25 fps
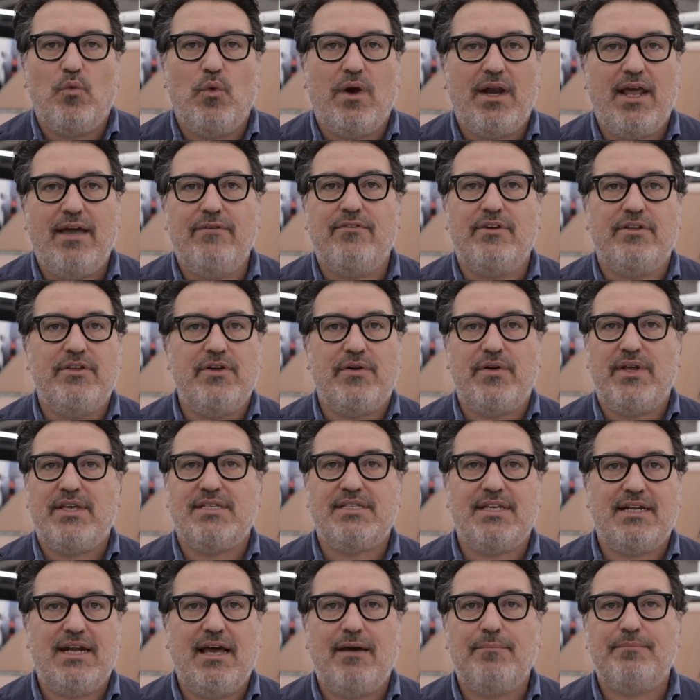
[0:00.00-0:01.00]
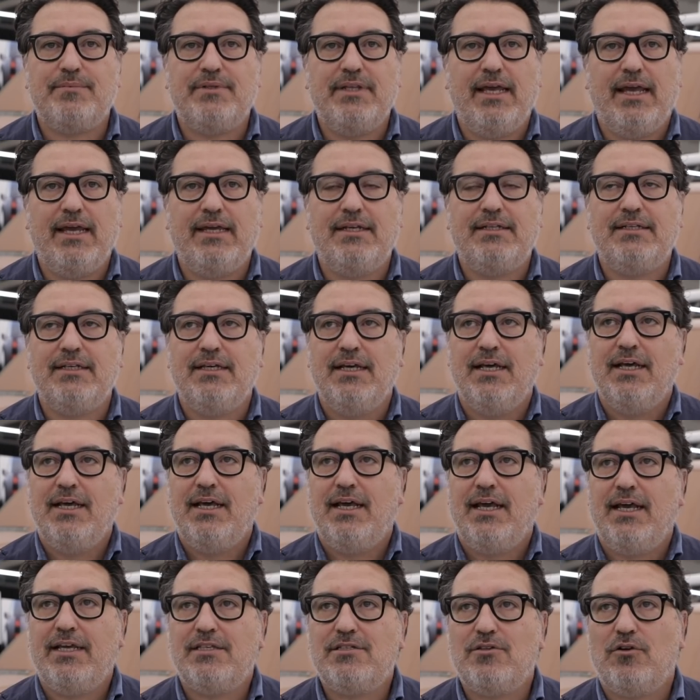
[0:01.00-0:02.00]
Whenever there is an update,
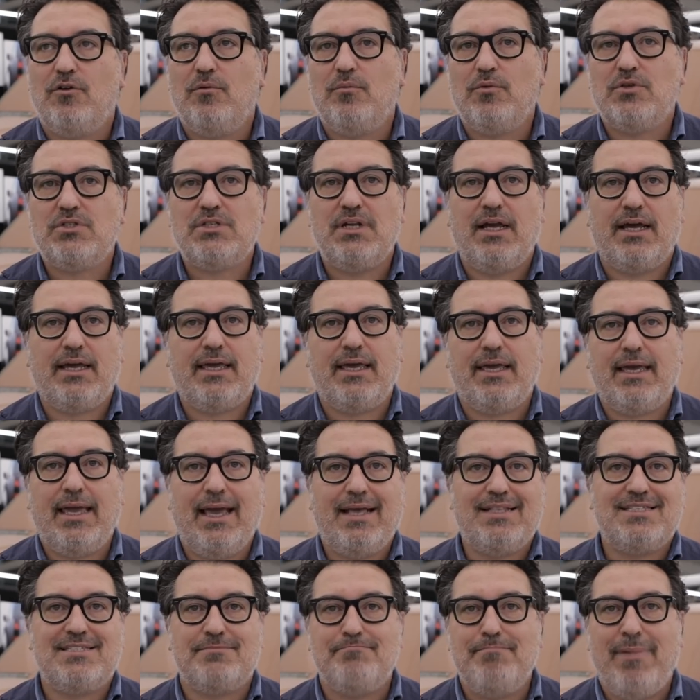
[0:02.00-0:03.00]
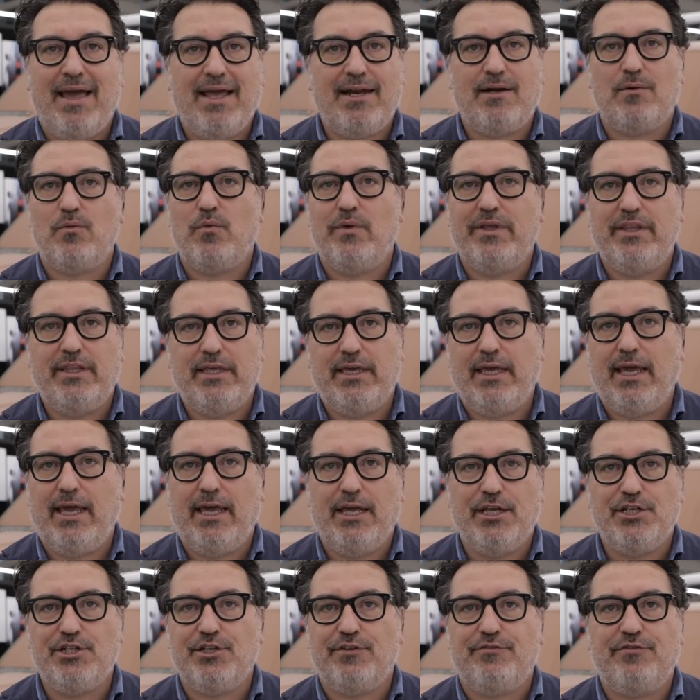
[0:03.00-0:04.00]
it's almost like it gets better with the
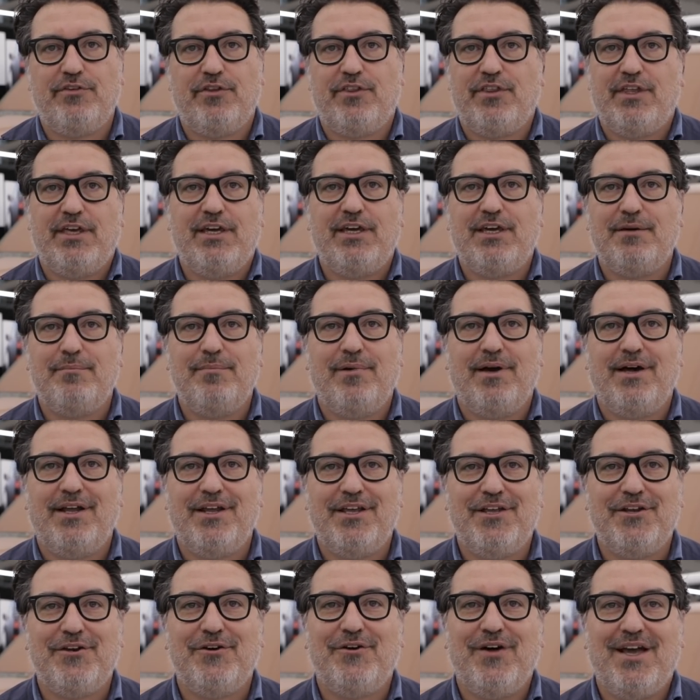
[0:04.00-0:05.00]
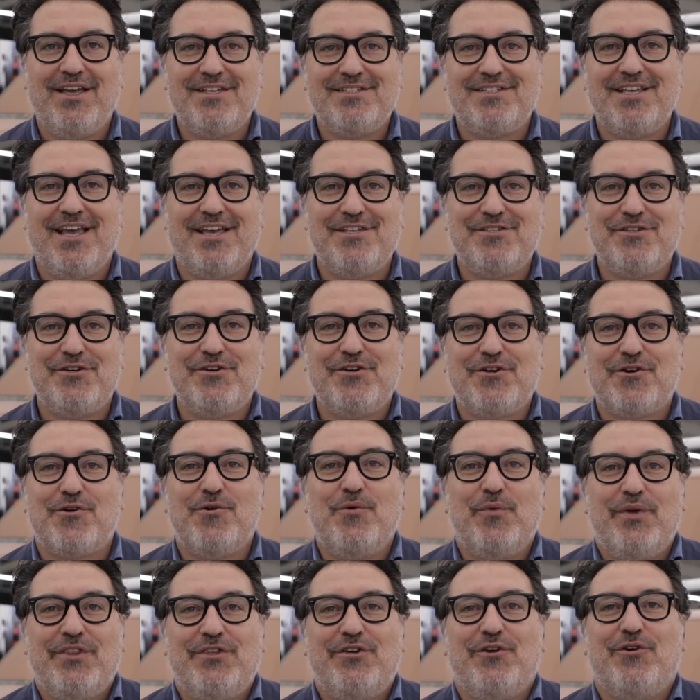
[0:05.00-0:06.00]
age. If you think about it, you know, as you grow
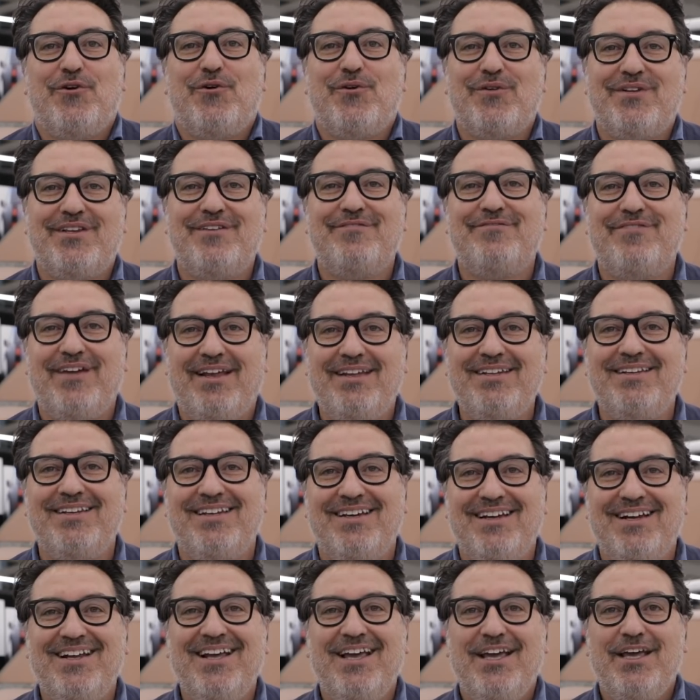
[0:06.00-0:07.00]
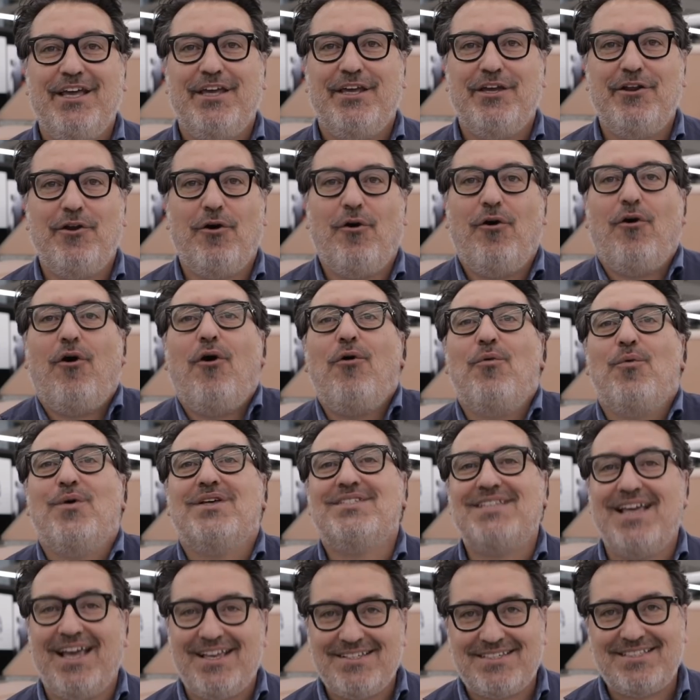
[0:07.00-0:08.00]
with your Defender, you know,
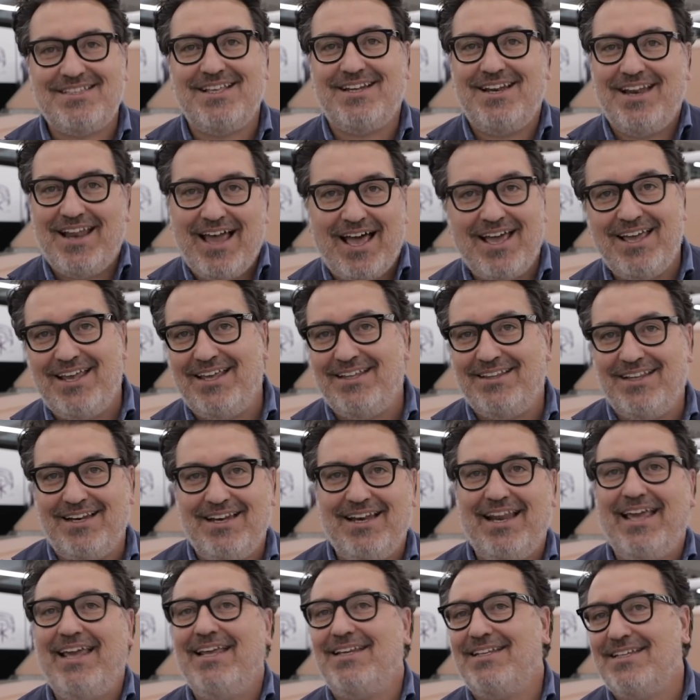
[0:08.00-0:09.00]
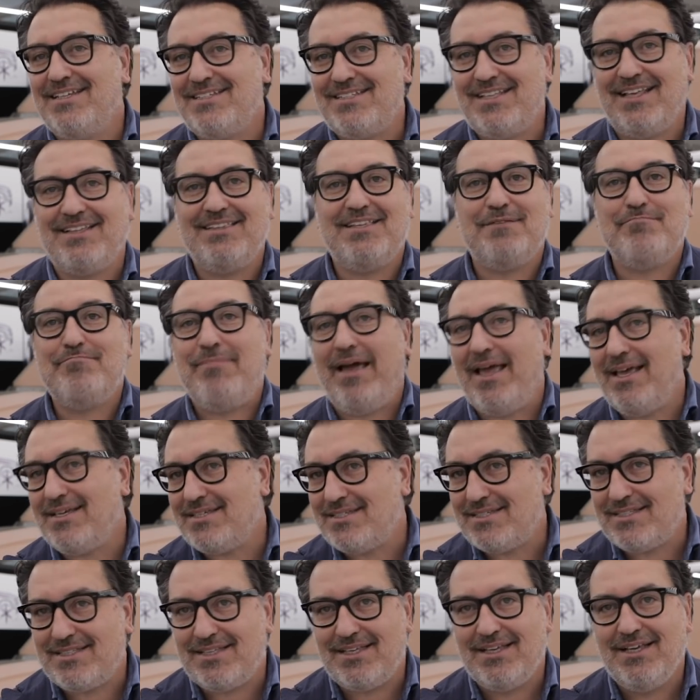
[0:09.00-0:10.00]
always has the latest and the
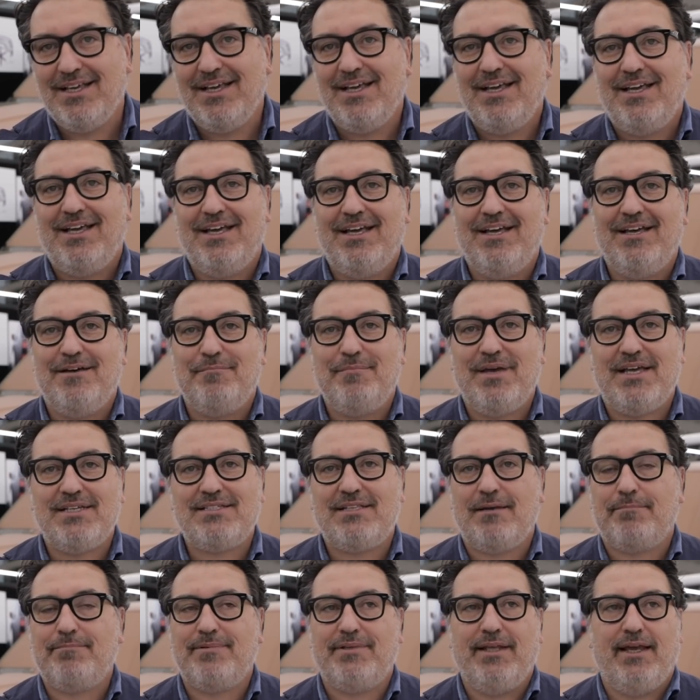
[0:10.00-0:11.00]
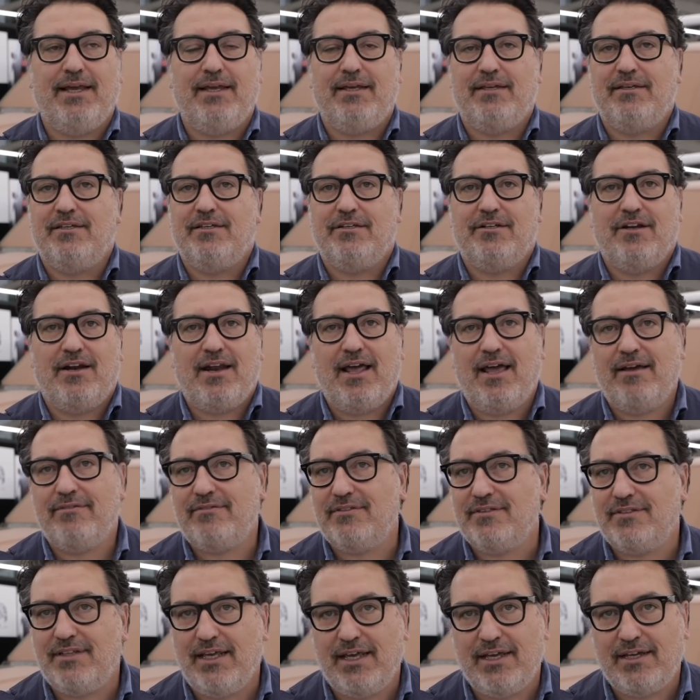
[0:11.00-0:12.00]
best update. You don't have
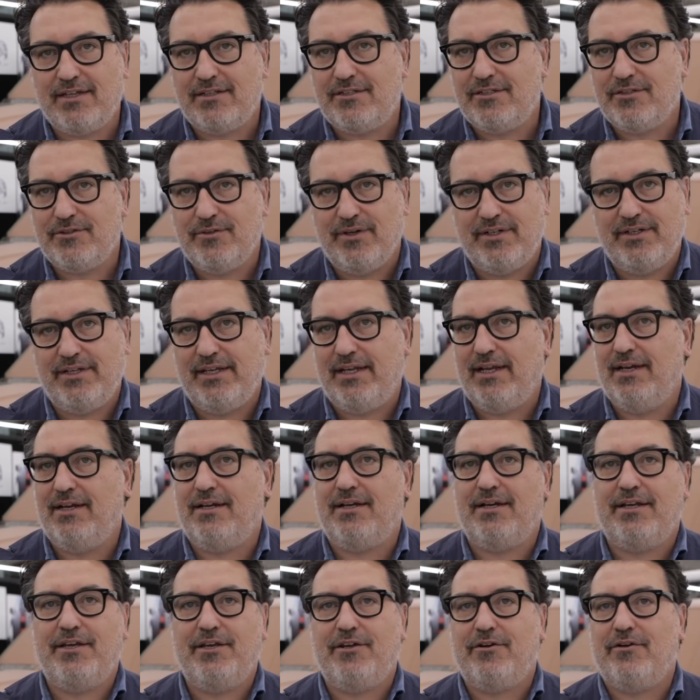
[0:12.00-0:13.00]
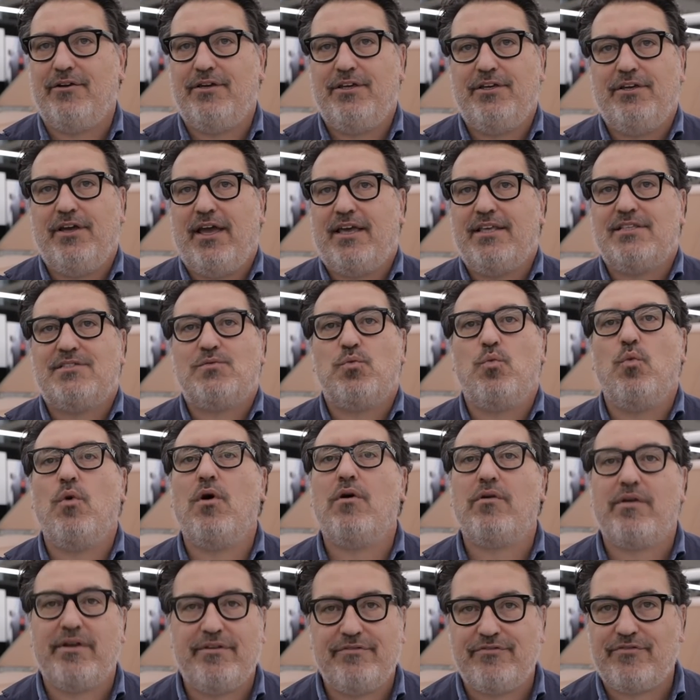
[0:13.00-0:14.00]
to take it to a dealer. You know, it's
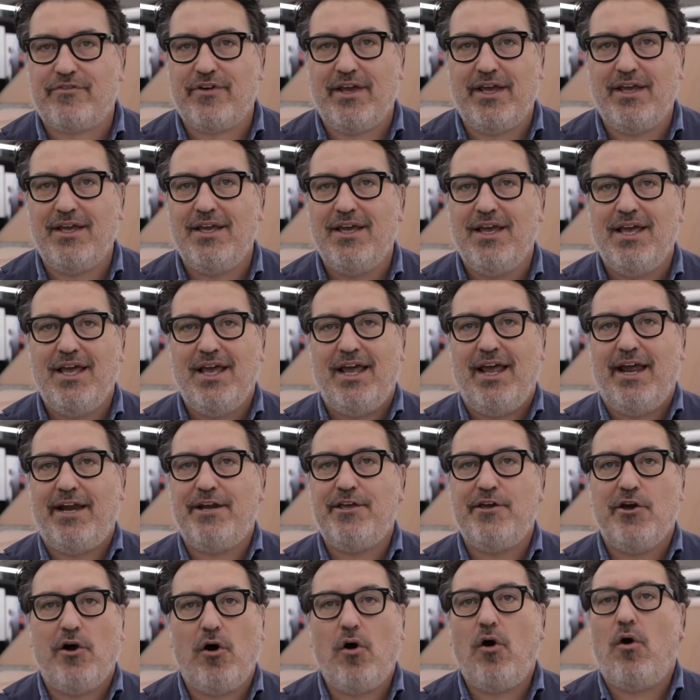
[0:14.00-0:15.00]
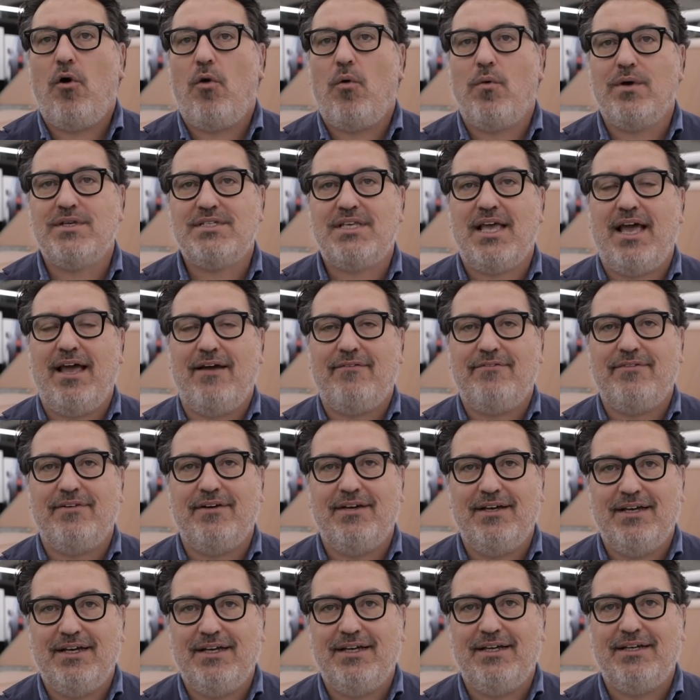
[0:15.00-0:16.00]
worry-free, and you always have
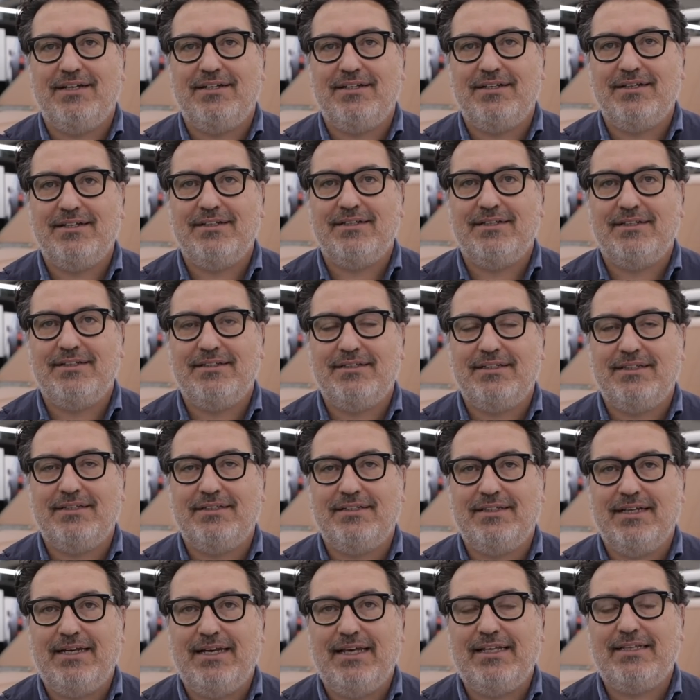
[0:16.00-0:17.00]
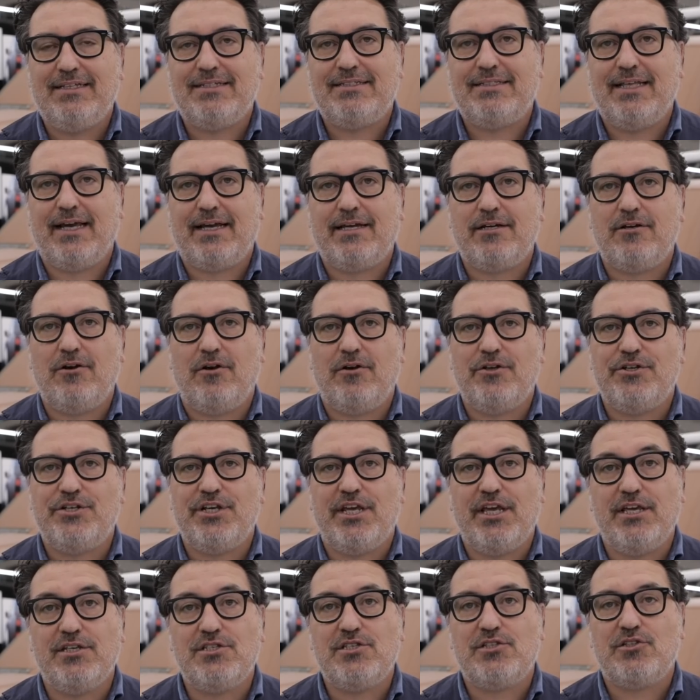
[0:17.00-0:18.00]
the latest
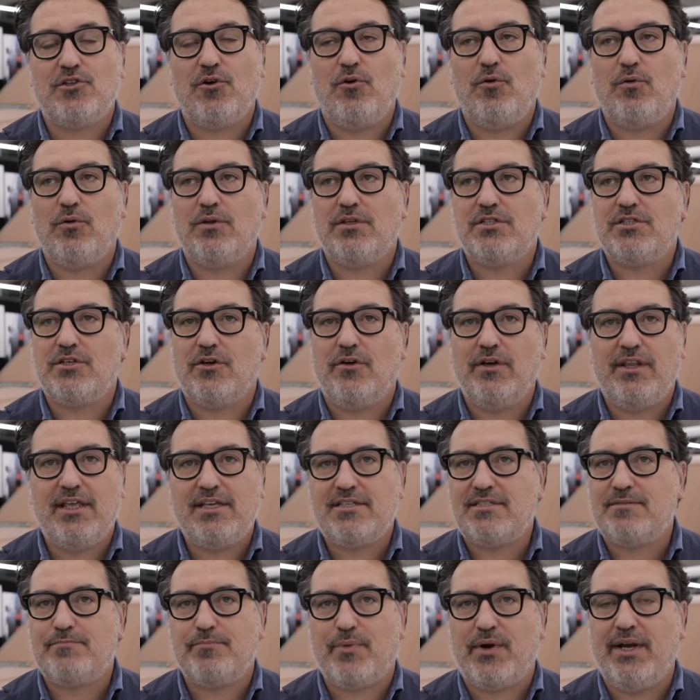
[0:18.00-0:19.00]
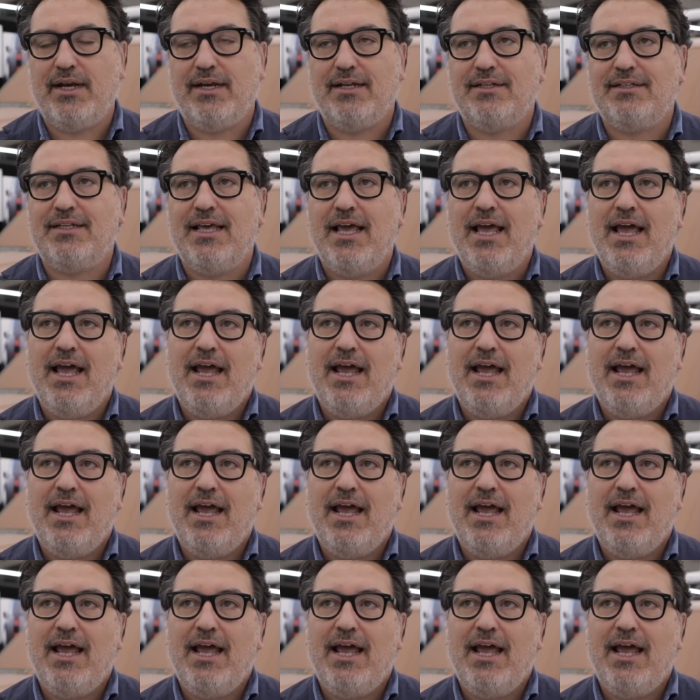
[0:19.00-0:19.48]
technology installed. So it's brilliant.